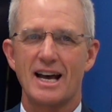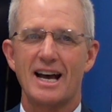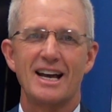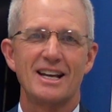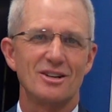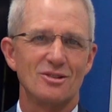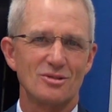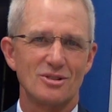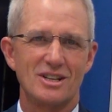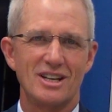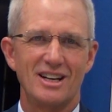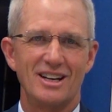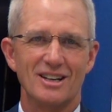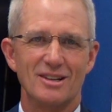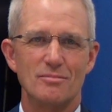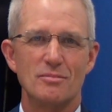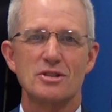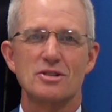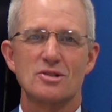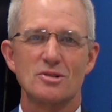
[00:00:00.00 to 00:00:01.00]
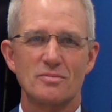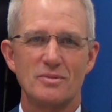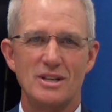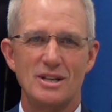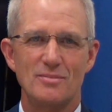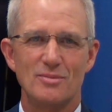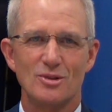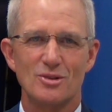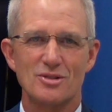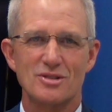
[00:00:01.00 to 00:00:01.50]
I don't care, Mr.
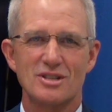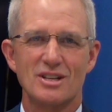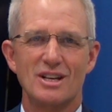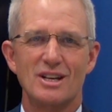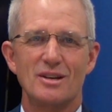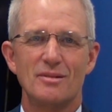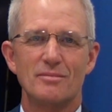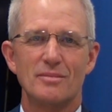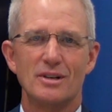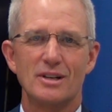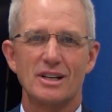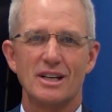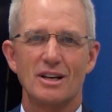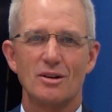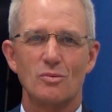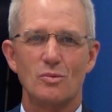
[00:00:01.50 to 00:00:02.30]
Peeples, but